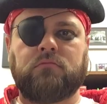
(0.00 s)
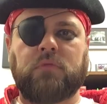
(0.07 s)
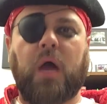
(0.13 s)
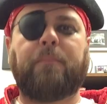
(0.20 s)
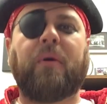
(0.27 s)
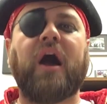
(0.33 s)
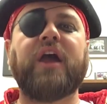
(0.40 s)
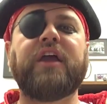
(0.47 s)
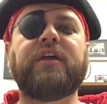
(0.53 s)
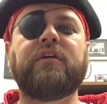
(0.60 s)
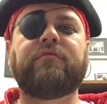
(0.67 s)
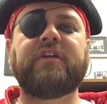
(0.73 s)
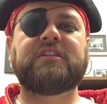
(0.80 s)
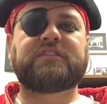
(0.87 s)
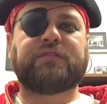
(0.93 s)
A
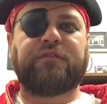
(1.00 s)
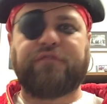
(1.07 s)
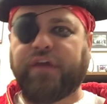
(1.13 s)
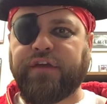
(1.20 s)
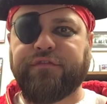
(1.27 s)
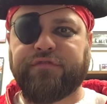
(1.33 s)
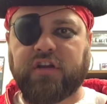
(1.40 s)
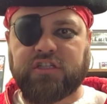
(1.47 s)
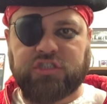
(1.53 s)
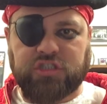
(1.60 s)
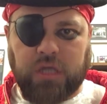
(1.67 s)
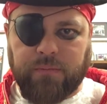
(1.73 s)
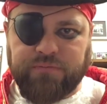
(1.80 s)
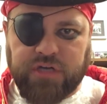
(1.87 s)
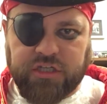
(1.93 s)
pirate's favorite
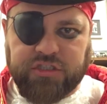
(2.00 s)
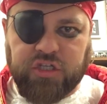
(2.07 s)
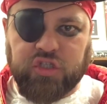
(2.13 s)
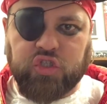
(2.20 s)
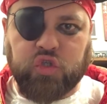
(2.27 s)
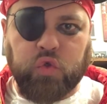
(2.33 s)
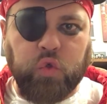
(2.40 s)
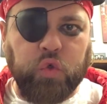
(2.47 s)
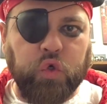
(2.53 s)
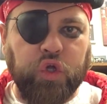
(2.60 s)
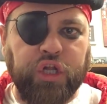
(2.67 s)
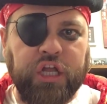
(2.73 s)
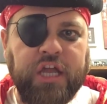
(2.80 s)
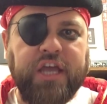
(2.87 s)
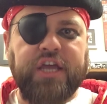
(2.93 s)
subject in
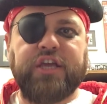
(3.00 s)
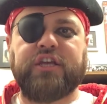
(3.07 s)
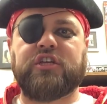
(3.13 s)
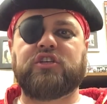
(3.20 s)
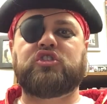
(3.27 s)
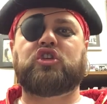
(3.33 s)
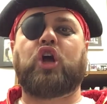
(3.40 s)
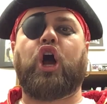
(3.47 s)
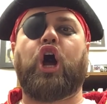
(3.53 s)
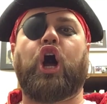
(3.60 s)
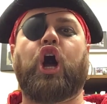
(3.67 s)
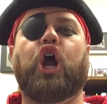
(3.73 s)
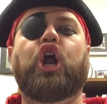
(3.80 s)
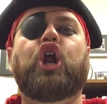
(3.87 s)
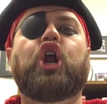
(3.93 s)
school is
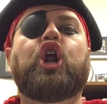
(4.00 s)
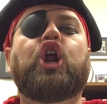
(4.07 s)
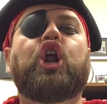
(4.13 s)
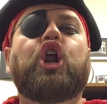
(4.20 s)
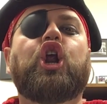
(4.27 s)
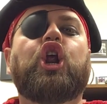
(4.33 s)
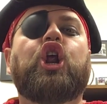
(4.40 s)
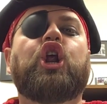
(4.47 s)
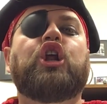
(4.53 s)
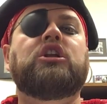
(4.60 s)
art.